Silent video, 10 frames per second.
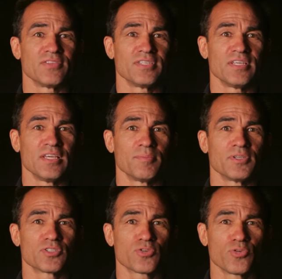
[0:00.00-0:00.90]
of the team
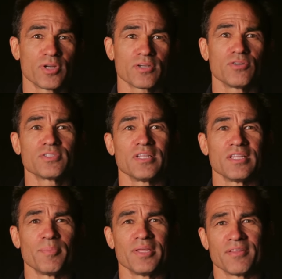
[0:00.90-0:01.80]
is critical to
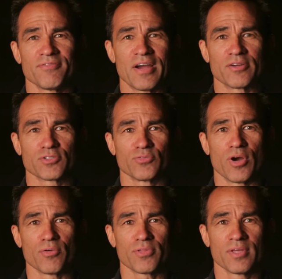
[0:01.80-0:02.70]
limiting the fire's
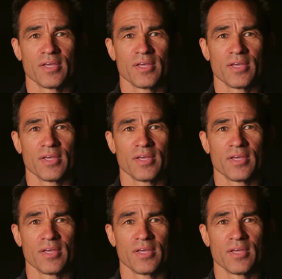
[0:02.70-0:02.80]
growth